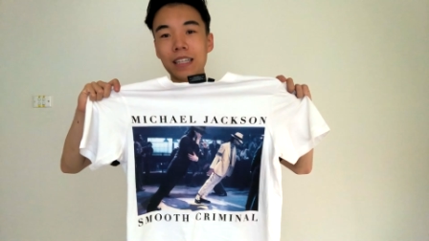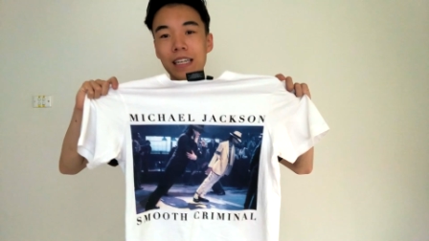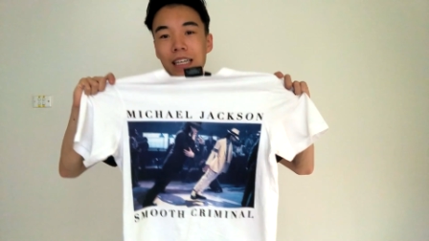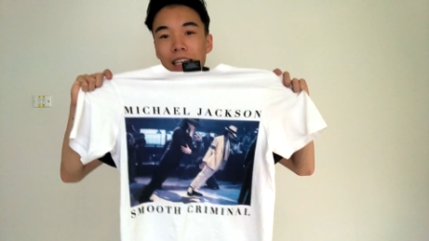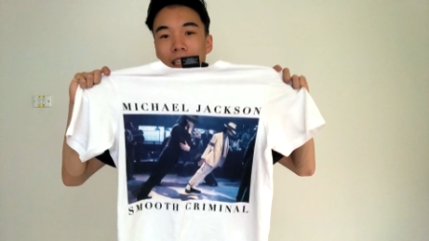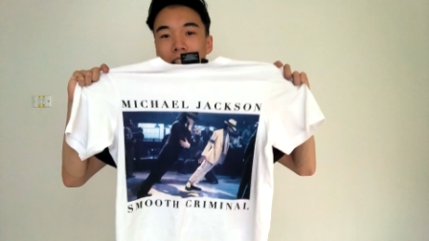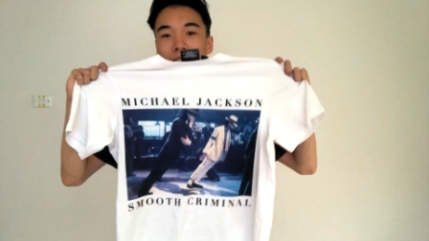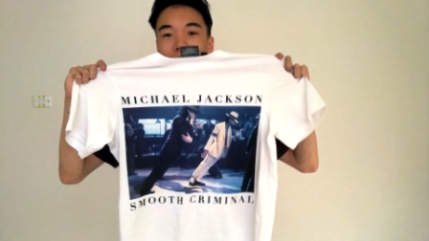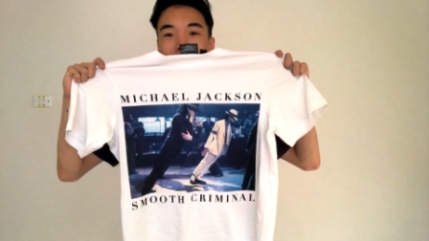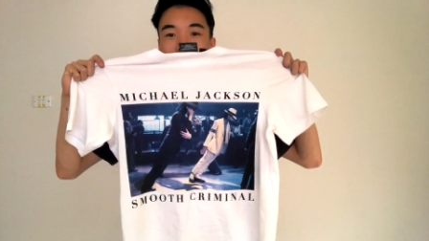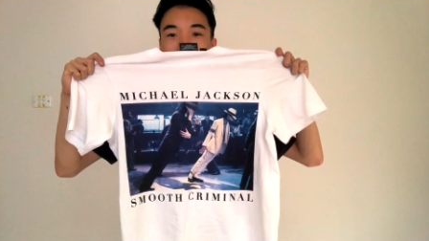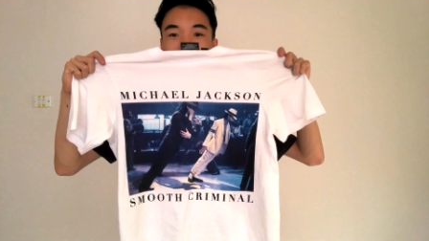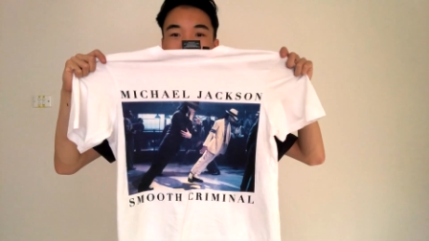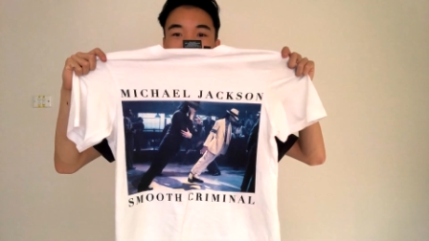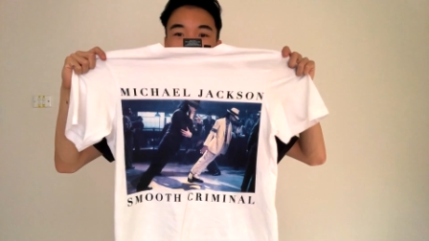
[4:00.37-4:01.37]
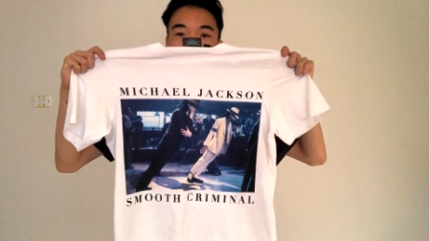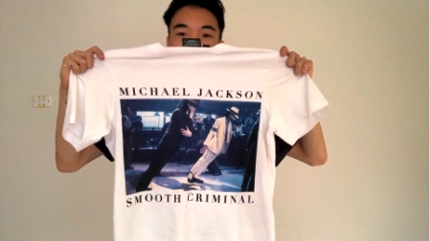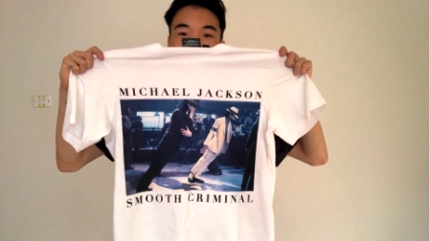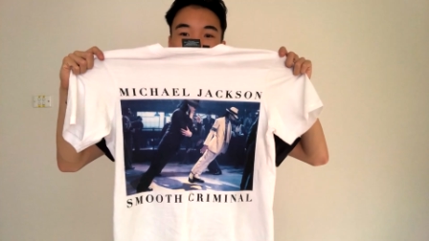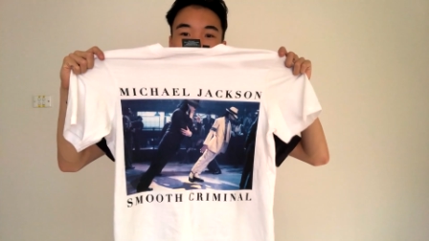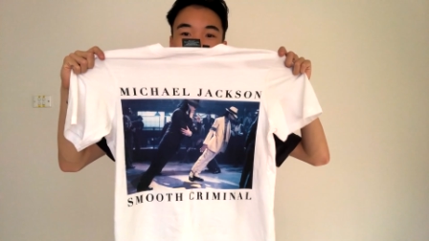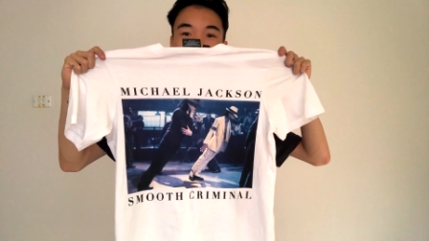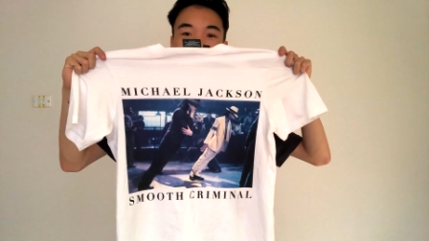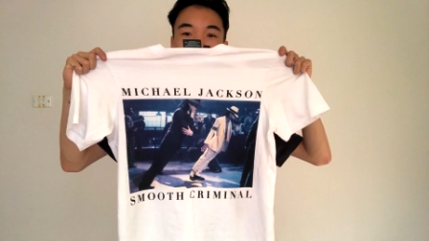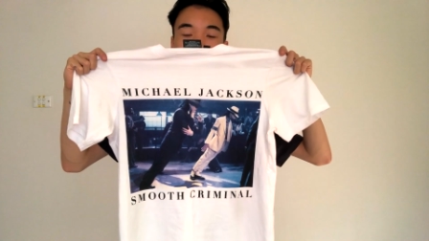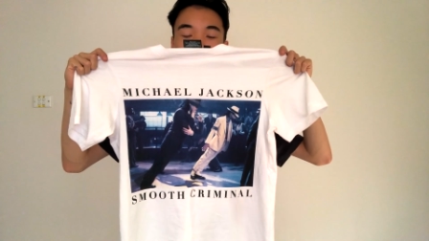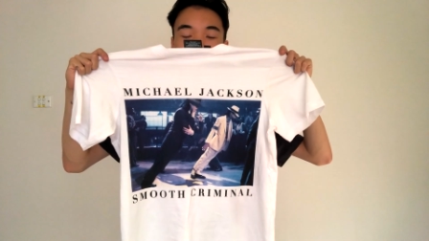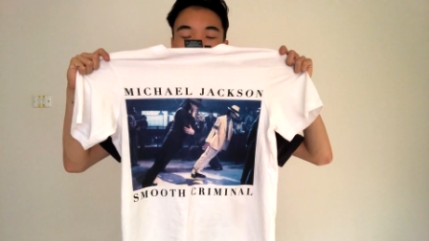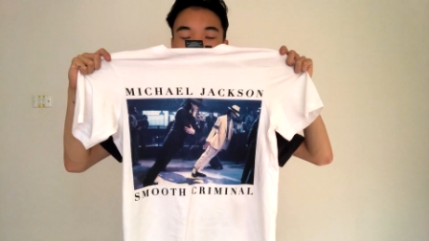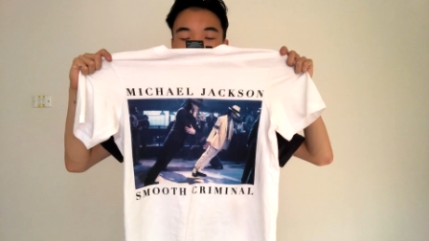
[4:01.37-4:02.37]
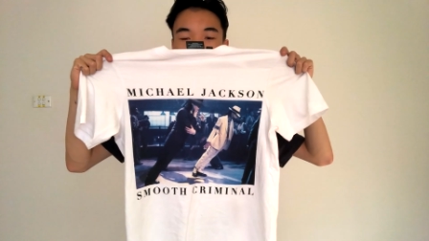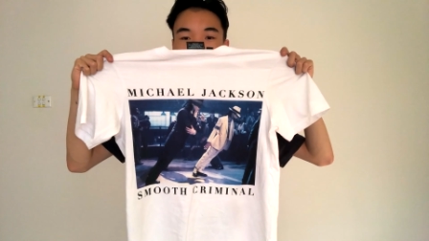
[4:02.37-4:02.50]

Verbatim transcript: Lean. Now it's got a cool font on